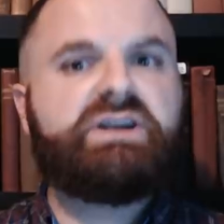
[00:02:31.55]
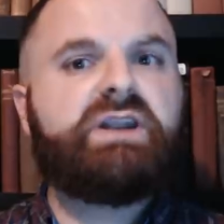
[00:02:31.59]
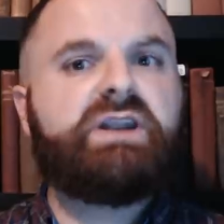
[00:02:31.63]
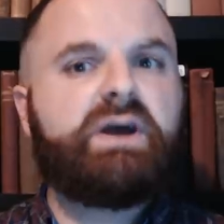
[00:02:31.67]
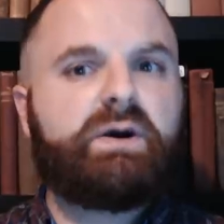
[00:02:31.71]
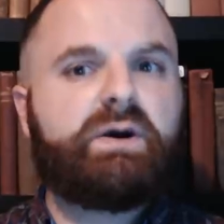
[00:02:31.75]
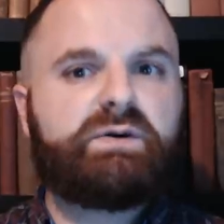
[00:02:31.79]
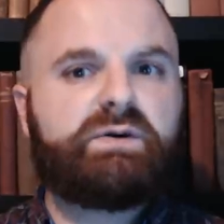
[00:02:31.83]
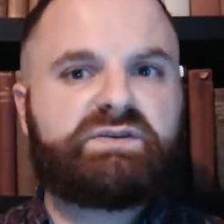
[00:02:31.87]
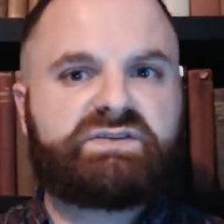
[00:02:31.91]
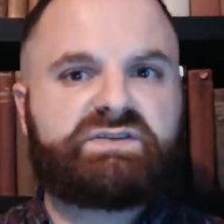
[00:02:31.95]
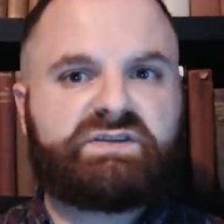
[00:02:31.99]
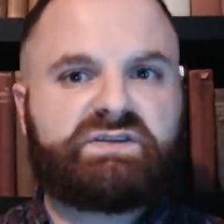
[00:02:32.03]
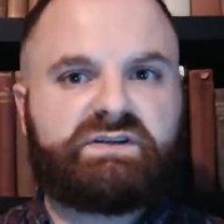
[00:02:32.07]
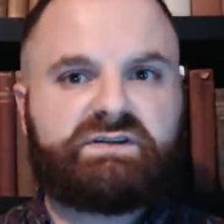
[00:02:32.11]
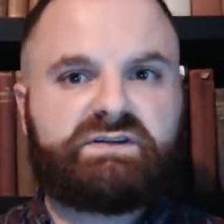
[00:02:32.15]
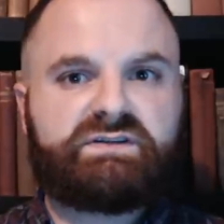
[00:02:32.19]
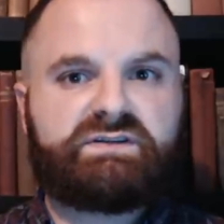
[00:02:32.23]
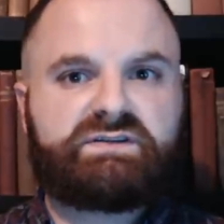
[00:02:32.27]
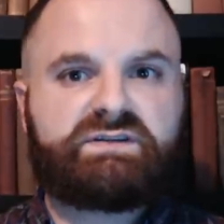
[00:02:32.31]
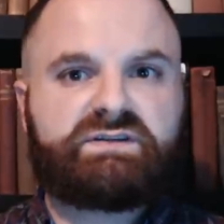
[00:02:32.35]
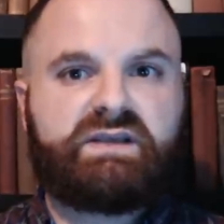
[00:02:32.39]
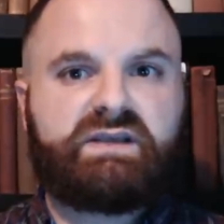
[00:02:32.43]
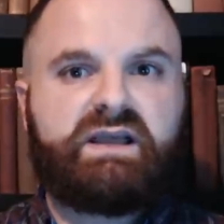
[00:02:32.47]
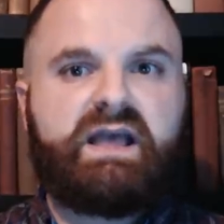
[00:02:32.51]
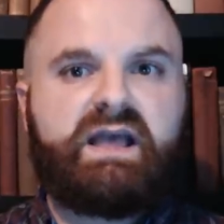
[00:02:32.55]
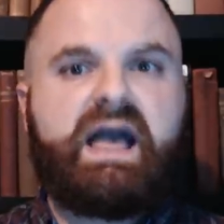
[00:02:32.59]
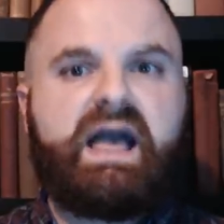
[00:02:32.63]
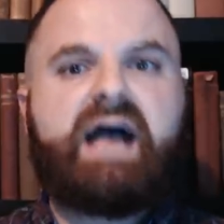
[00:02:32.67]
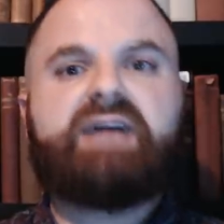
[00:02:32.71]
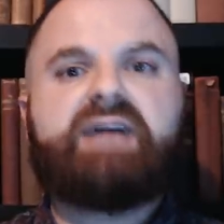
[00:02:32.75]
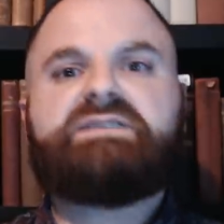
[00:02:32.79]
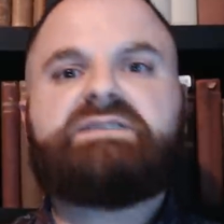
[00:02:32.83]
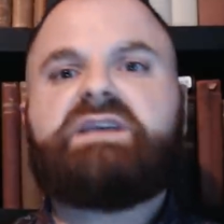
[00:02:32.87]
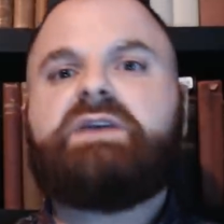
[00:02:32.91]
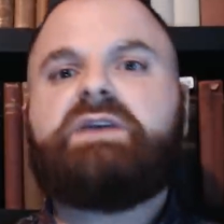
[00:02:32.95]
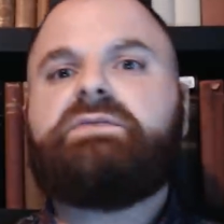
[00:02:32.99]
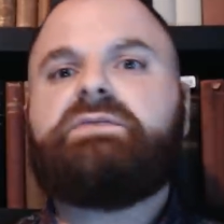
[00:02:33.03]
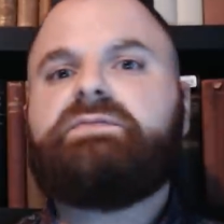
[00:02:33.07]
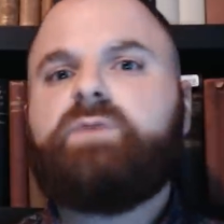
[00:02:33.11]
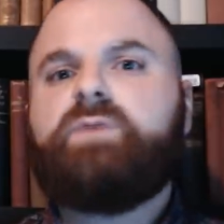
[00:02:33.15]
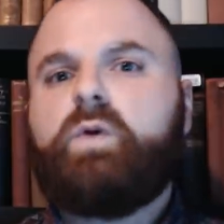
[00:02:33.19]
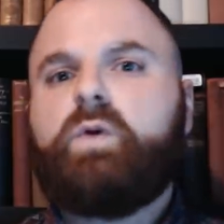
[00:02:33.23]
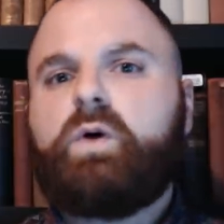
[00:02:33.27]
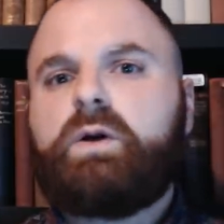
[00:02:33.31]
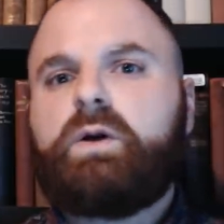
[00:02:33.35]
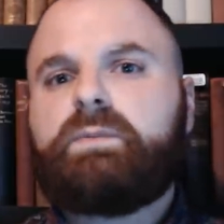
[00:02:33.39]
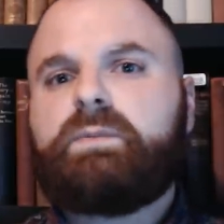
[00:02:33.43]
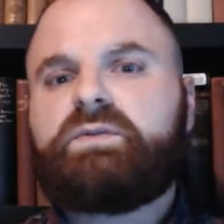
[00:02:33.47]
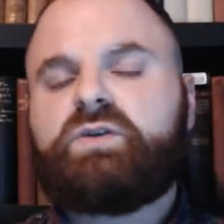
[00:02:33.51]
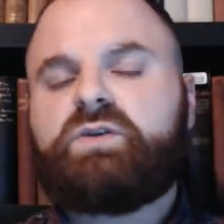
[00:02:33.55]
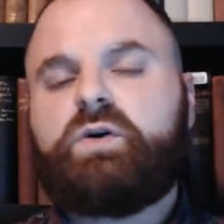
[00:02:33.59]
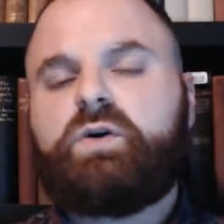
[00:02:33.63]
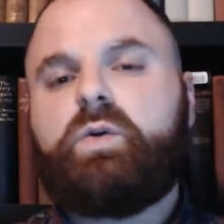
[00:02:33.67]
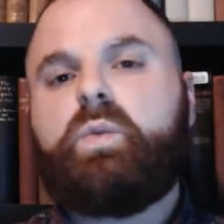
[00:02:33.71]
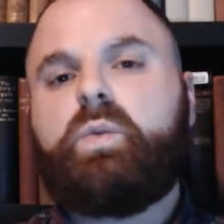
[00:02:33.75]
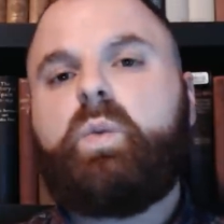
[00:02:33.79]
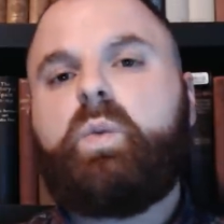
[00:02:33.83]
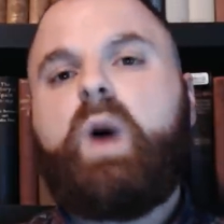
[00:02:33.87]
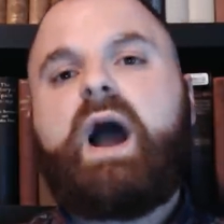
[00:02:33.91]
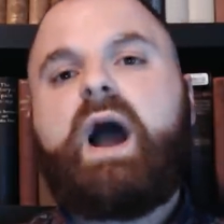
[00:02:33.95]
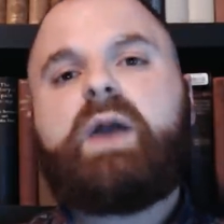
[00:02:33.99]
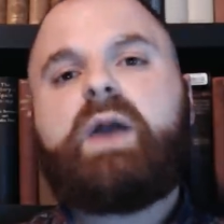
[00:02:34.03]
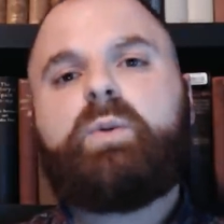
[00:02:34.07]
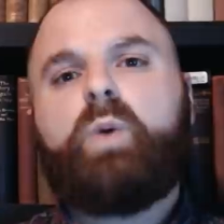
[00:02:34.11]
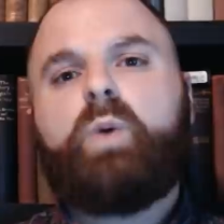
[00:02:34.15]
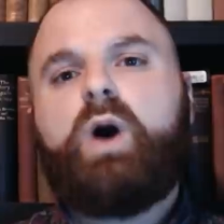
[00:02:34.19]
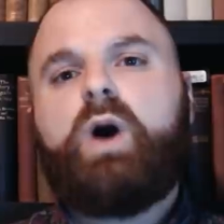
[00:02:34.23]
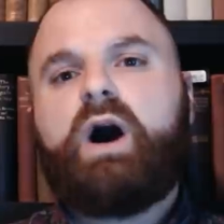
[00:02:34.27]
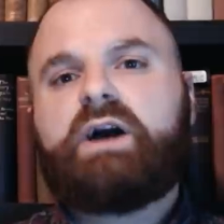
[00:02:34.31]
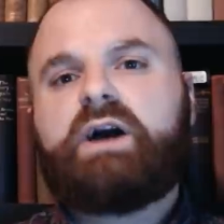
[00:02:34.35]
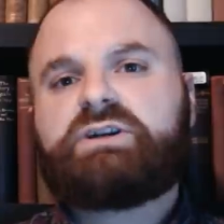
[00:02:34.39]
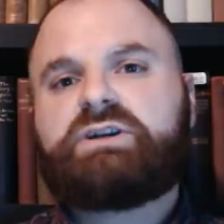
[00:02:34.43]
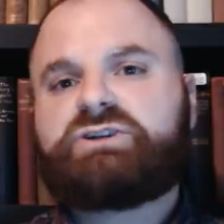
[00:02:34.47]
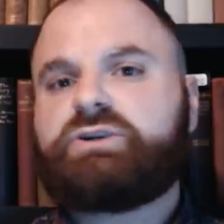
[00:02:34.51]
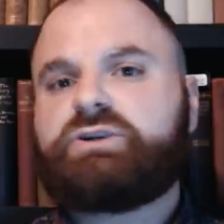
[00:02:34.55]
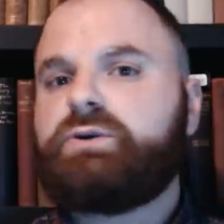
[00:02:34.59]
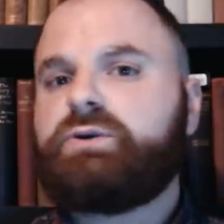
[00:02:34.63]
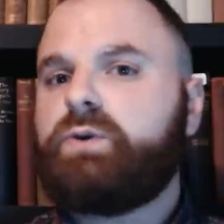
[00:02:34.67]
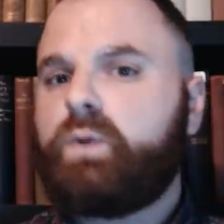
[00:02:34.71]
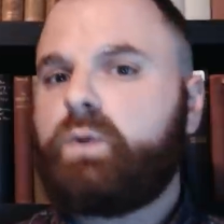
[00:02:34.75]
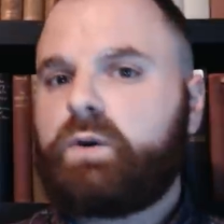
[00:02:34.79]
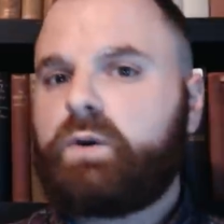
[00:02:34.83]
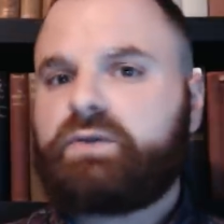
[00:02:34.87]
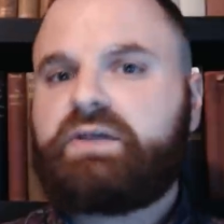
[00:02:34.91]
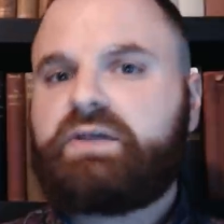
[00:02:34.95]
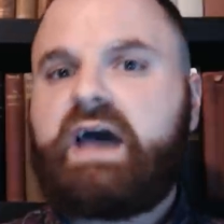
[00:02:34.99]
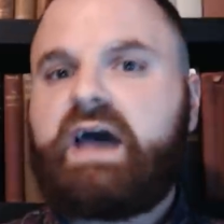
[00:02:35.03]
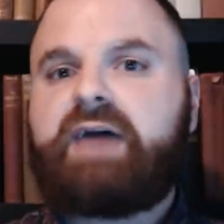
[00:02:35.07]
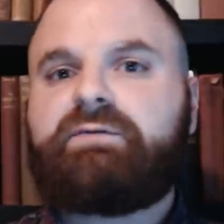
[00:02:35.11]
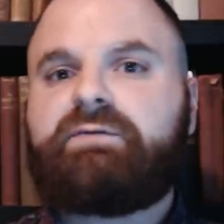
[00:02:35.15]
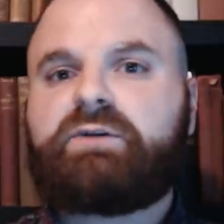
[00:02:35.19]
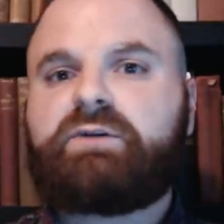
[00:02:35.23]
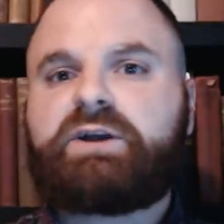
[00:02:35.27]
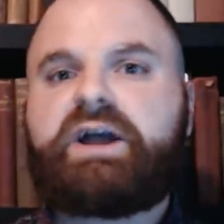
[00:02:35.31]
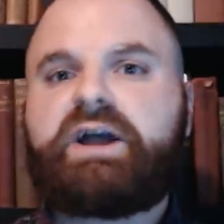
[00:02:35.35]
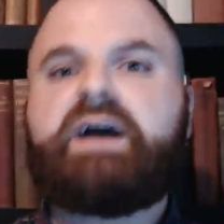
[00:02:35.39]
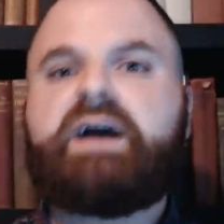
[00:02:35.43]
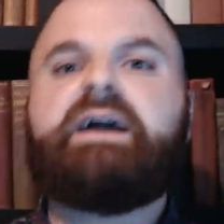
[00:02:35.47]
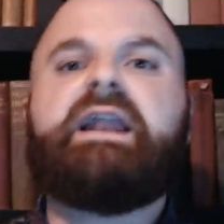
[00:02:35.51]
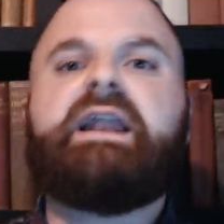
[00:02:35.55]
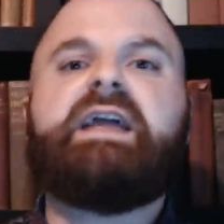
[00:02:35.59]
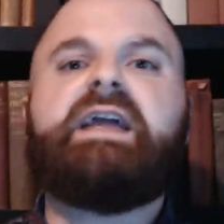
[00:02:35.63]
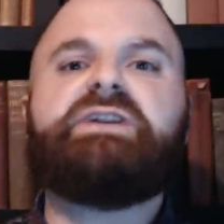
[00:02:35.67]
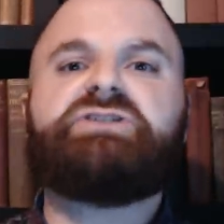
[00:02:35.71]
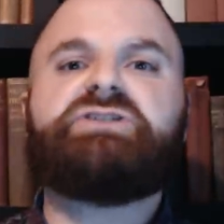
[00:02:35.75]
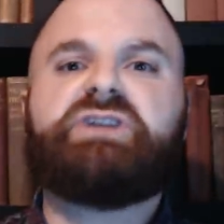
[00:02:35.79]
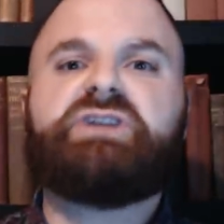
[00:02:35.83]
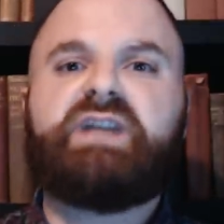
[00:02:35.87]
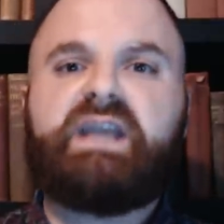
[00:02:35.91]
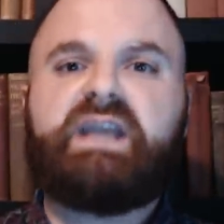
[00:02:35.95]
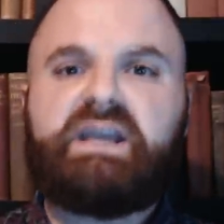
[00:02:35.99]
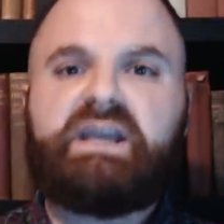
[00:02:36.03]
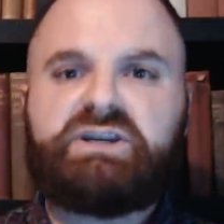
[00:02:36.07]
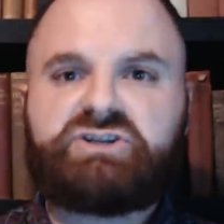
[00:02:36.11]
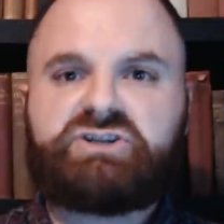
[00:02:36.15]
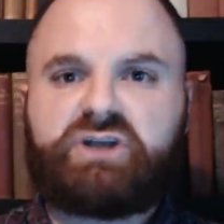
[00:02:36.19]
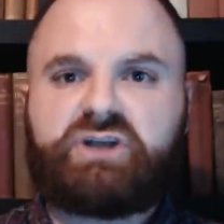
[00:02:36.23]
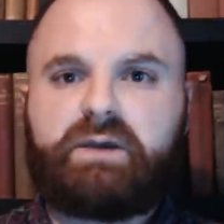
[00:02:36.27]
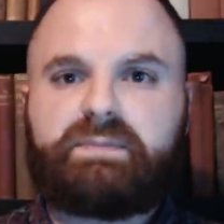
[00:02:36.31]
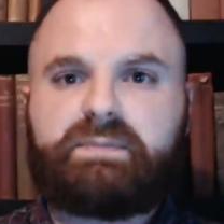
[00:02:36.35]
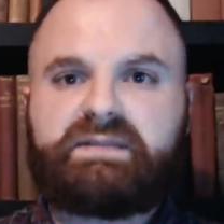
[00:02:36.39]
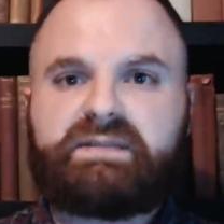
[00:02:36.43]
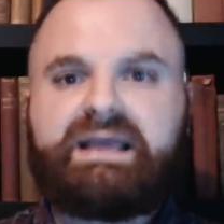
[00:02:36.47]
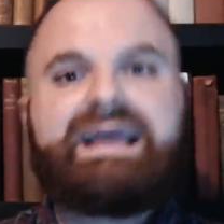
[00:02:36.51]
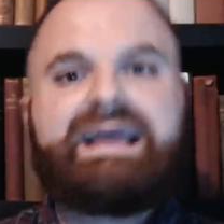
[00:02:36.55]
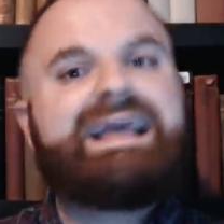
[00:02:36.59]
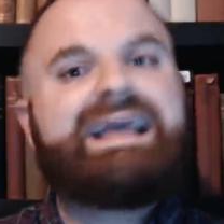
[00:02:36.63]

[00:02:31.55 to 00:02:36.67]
noses as a form to whitewash North Africa and ancient Egypt